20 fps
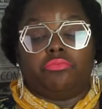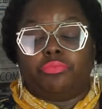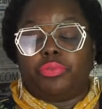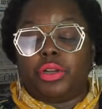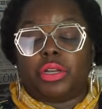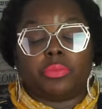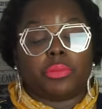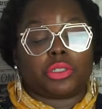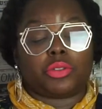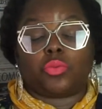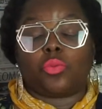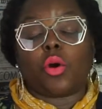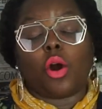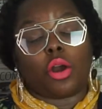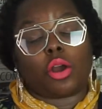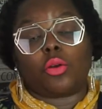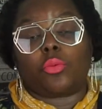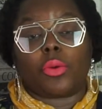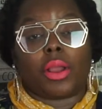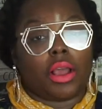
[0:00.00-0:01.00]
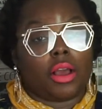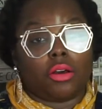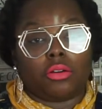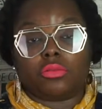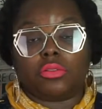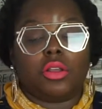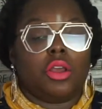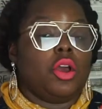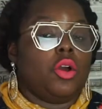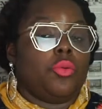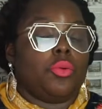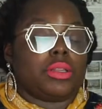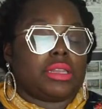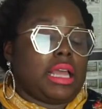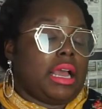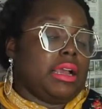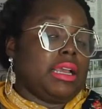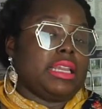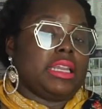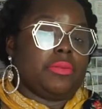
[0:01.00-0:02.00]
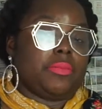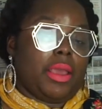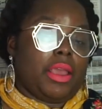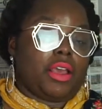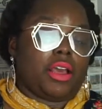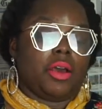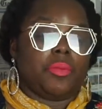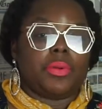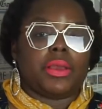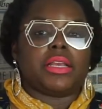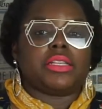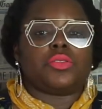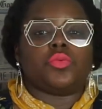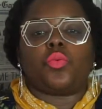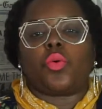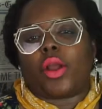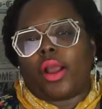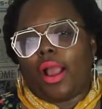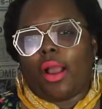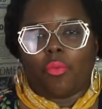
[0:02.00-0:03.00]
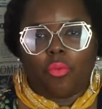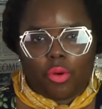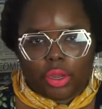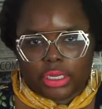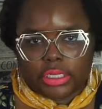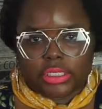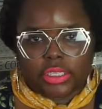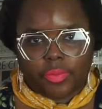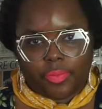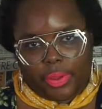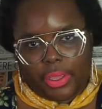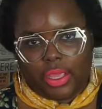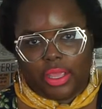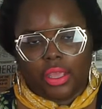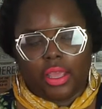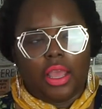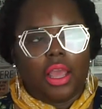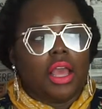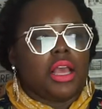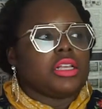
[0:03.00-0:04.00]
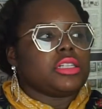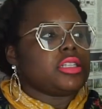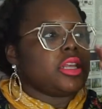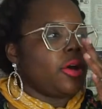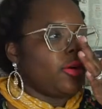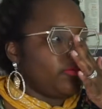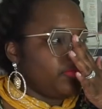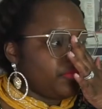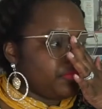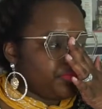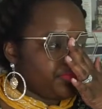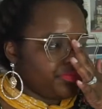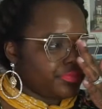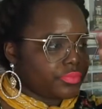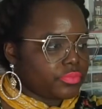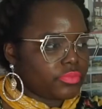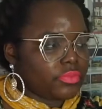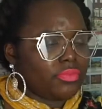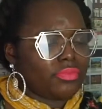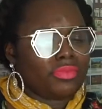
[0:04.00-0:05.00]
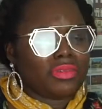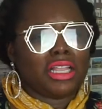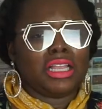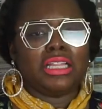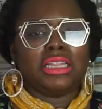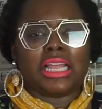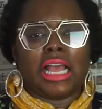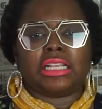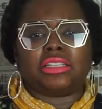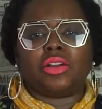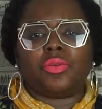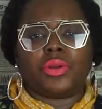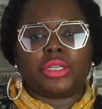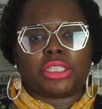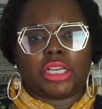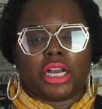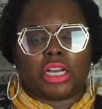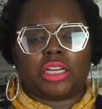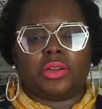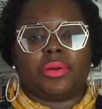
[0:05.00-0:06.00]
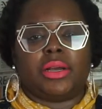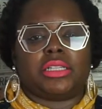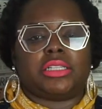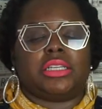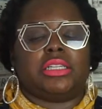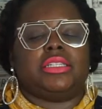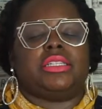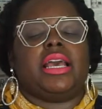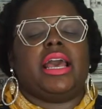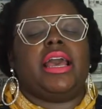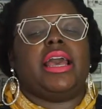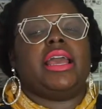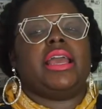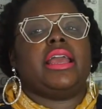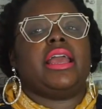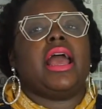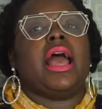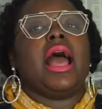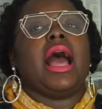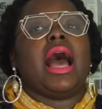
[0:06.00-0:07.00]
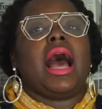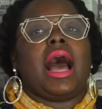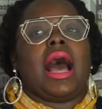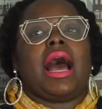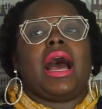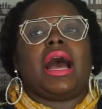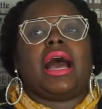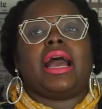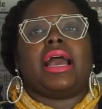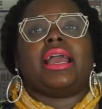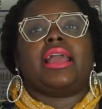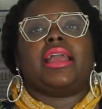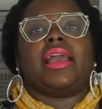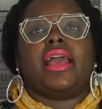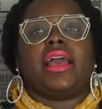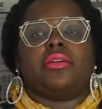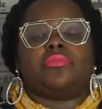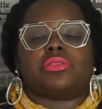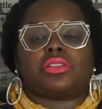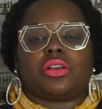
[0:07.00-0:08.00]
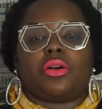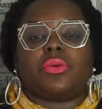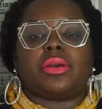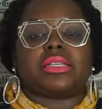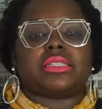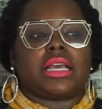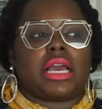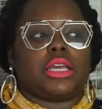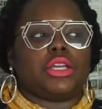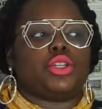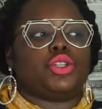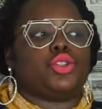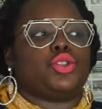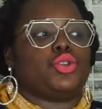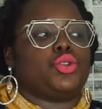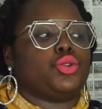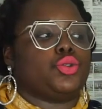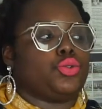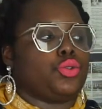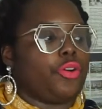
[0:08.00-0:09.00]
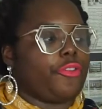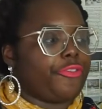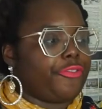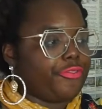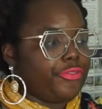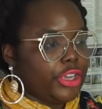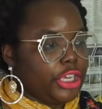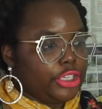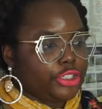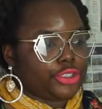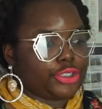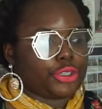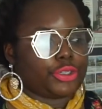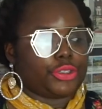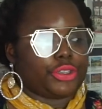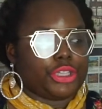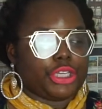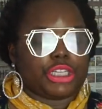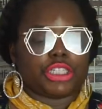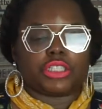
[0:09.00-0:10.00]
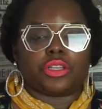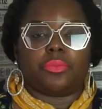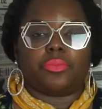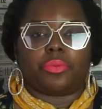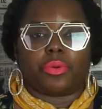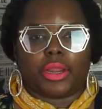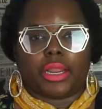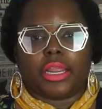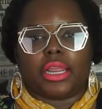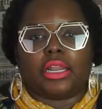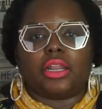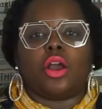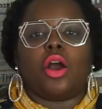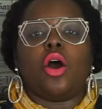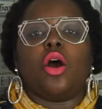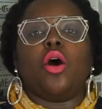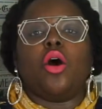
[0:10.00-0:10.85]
pretty much walk around without any makeup is where I want it to be. So that's what we're talking about today. I am so excited to feature this brand